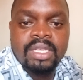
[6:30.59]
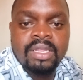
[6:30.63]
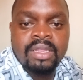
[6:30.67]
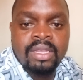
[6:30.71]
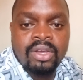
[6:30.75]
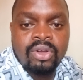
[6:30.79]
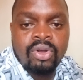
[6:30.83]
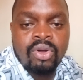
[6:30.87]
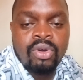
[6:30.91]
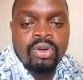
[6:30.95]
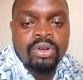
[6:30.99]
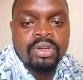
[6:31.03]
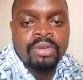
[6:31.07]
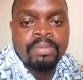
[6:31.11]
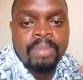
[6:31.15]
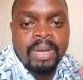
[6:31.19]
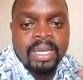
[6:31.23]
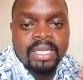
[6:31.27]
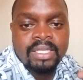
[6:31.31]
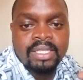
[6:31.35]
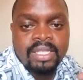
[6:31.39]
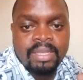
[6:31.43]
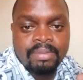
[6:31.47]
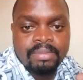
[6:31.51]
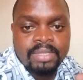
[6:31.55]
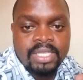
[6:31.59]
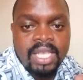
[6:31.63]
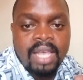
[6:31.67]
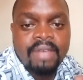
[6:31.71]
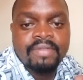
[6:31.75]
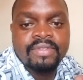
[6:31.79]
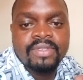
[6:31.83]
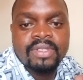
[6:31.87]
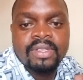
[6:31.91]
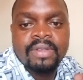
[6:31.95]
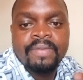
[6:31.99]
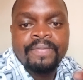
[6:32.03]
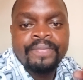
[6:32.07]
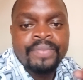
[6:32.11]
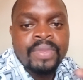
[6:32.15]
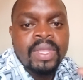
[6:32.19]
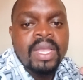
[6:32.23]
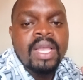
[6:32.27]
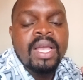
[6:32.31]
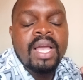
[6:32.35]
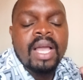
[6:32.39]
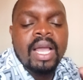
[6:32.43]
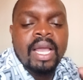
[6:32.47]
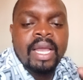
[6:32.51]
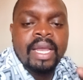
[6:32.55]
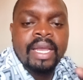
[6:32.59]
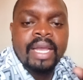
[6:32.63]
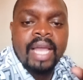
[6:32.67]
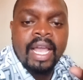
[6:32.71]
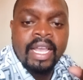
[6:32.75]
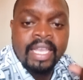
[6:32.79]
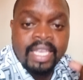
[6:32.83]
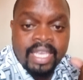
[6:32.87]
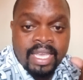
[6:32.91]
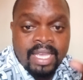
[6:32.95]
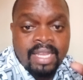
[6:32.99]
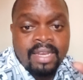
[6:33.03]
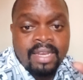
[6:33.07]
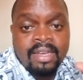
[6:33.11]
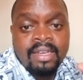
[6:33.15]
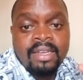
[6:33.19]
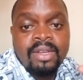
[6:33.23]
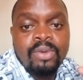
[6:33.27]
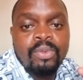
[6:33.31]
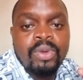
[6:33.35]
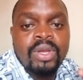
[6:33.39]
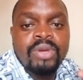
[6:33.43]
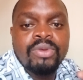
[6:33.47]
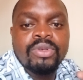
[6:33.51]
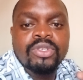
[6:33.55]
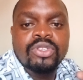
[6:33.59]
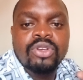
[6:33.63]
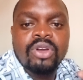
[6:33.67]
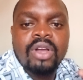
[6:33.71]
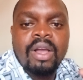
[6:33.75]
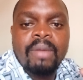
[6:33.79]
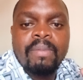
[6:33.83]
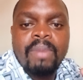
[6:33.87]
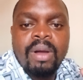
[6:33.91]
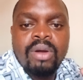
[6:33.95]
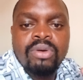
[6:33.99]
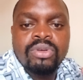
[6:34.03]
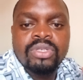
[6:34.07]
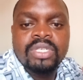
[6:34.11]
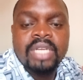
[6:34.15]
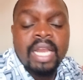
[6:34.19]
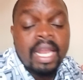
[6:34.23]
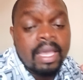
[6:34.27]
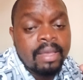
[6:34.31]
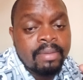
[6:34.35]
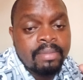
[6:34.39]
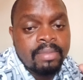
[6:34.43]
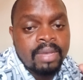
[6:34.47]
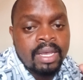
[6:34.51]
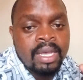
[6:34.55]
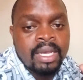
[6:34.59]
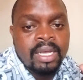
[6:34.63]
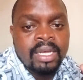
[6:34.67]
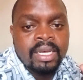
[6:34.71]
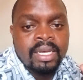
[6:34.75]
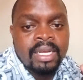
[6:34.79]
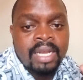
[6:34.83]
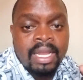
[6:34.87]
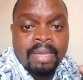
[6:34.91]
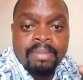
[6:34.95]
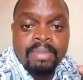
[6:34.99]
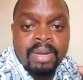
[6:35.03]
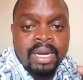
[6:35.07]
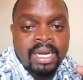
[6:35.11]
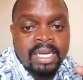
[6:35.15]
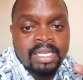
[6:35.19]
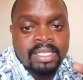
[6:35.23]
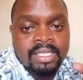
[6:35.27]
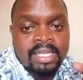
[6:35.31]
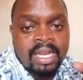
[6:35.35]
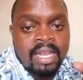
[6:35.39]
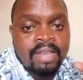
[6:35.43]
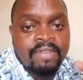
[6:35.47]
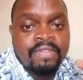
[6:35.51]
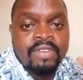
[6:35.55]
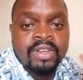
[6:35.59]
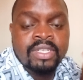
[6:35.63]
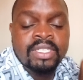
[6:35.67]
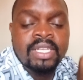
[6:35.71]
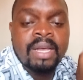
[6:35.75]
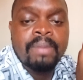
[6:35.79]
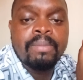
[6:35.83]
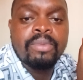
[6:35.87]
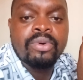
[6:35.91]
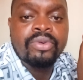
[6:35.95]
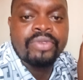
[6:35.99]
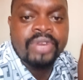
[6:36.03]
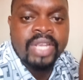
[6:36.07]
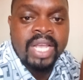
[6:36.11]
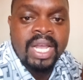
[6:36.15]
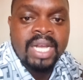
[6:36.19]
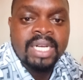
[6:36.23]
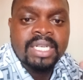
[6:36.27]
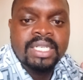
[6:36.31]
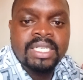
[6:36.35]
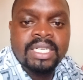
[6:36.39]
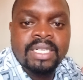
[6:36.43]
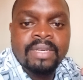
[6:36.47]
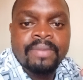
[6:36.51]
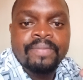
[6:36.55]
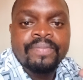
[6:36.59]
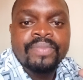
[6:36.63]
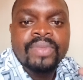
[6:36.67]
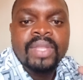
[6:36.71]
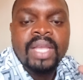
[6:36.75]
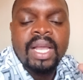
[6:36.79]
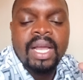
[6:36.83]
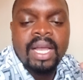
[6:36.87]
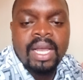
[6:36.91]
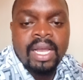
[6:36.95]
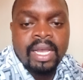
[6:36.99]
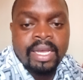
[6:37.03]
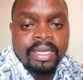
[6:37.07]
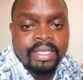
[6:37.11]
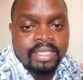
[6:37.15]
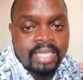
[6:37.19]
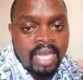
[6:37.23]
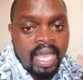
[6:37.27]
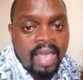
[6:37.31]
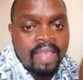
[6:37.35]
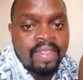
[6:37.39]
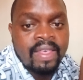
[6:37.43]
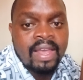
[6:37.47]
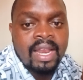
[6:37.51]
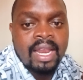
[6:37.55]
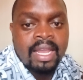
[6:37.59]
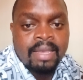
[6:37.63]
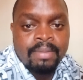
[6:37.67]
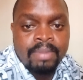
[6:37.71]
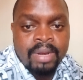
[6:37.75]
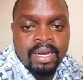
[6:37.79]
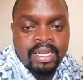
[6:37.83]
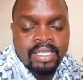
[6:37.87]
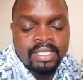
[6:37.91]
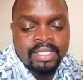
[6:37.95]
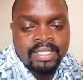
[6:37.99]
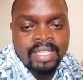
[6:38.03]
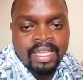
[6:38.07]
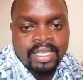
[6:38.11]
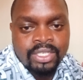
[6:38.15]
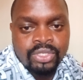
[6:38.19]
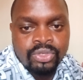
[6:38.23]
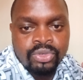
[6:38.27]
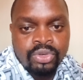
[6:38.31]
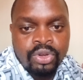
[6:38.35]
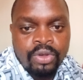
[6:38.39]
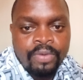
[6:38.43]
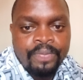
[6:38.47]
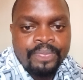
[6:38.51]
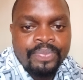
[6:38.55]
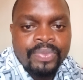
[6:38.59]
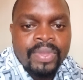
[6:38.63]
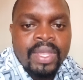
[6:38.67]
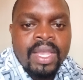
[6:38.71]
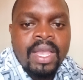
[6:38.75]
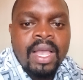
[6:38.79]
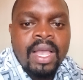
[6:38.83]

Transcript: the code by themselves. Again, when we talk about libraries, like for example React and other libraries that you know,